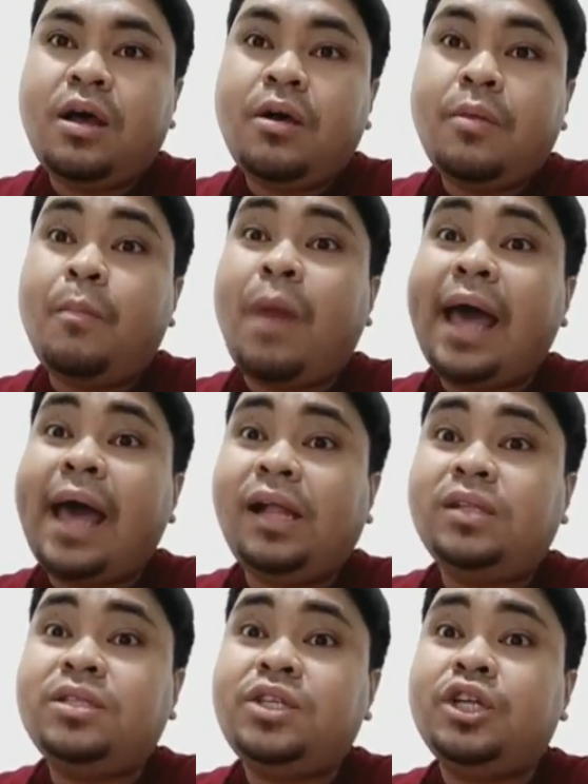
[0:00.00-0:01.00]

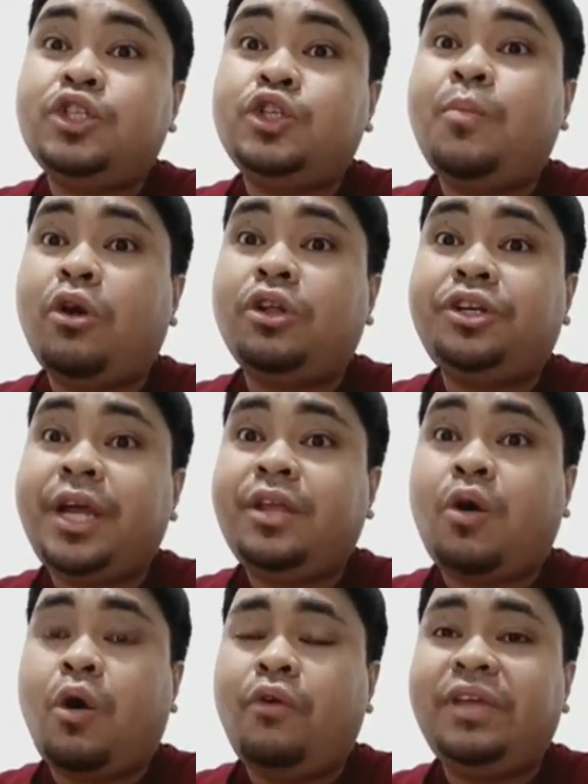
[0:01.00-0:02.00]
mild to
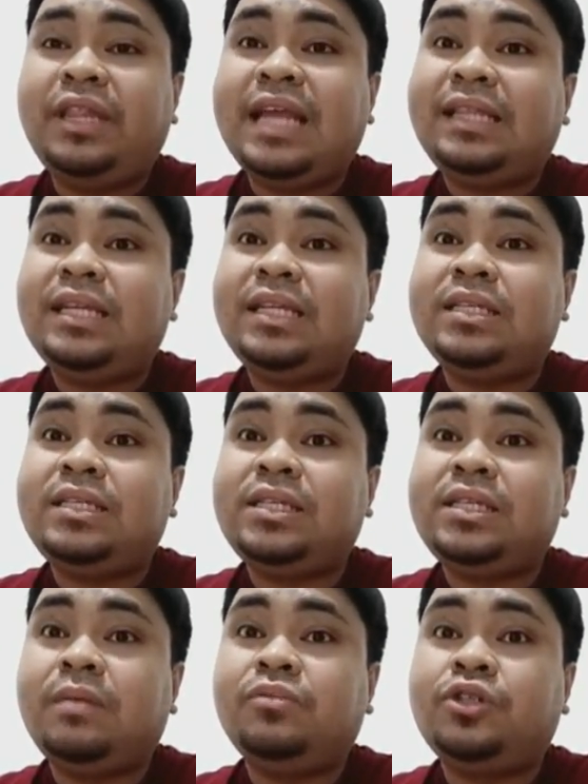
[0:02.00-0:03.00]
moderate COVID-19
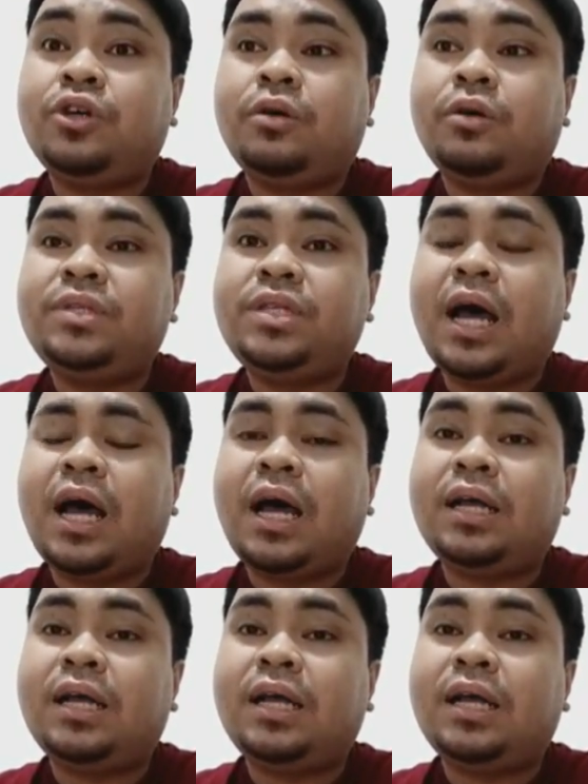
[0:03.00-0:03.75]
symptoms,